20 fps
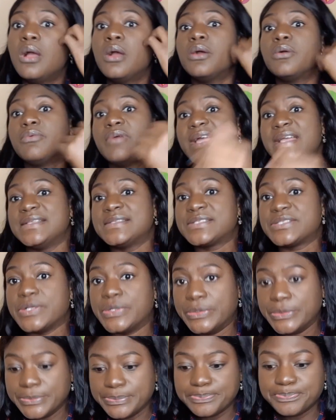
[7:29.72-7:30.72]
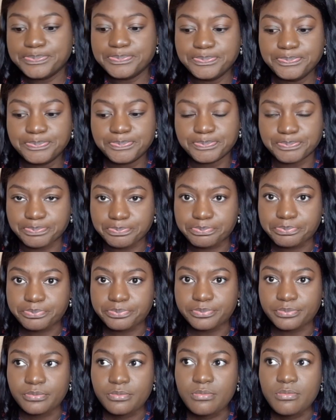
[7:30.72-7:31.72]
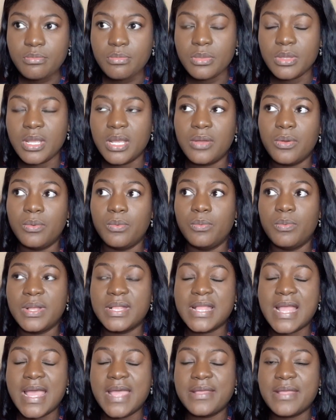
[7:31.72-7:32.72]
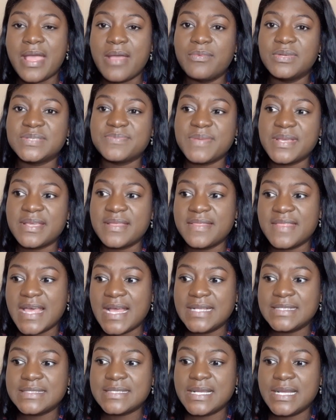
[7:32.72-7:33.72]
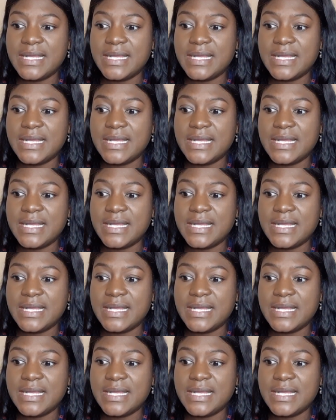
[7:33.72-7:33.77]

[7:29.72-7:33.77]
Right, so when I was making that,